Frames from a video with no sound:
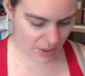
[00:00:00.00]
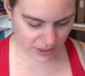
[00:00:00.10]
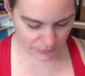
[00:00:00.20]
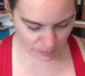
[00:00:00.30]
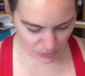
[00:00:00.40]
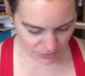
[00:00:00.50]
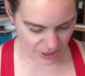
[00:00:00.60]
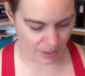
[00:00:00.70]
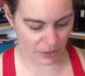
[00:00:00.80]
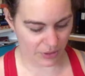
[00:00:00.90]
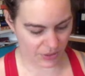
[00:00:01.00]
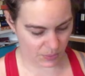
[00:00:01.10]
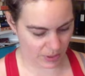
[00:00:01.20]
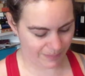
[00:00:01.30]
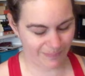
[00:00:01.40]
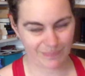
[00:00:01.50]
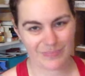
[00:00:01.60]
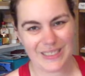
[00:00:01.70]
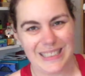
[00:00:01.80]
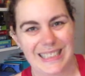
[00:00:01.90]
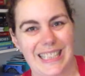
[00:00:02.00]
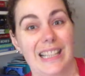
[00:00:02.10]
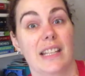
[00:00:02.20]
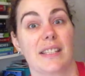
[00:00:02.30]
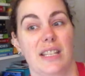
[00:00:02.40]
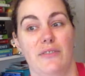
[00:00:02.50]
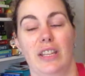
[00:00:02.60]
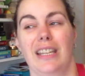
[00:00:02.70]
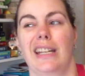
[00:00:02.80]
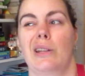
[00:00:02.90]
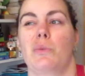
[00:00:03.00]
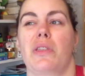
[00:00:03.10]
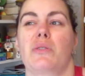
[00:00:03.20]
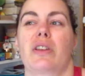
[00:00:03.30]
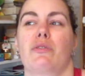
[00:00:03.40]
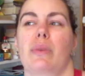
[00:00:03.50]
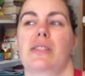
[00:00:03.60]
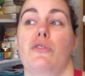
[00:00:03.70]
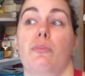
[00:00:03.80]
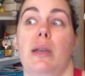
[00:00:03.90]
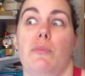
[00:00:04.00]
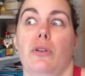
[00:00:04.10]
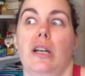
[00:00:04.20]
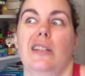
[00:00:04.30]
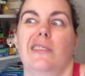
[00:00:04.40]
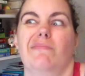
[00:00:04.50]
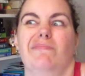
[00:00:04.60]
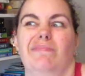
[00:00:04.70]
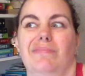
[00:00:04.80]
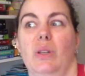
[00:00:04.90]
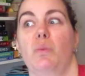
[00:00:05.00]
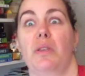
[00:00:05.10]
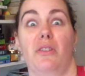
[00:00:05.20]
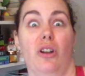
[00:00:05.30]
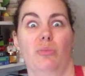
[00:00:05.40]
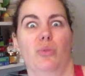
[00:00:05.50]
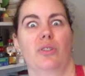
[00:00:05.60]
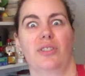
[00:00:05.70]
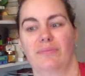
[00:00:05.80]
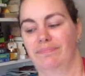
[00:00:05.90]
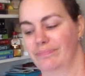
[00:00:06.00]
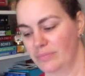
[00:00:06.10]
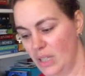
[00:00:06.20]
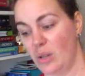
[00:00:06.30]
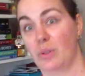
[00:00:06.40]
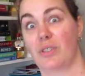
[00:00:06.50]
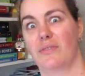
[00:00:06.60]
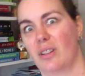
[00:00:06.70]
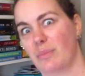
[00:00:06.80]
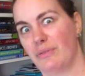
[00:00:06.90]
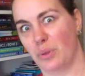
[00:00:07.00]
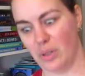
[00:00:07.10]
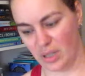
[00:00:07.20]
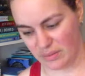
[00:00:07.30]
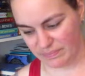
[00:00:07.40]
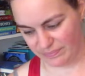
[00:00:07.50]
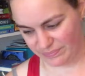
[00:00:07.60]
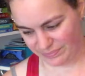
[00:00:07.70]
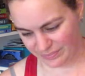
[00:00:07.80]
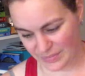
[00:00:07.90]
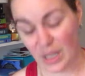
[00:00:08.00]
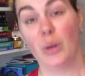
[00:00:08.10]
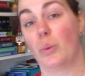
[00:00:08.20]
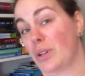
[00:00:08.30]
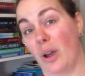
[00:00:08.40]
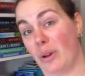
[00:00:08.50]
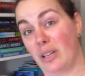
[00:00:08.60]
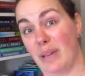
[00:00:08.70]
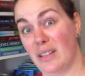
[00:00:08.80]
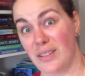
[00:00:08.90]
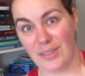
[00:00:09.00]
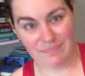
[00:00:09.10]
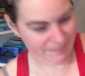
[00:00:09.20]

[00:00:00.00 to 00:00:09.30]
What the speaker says: not even a pull tab on this one. Let's see if I can get in without giving myself a paper cut with cardboard, which I've done before. Would not recommend.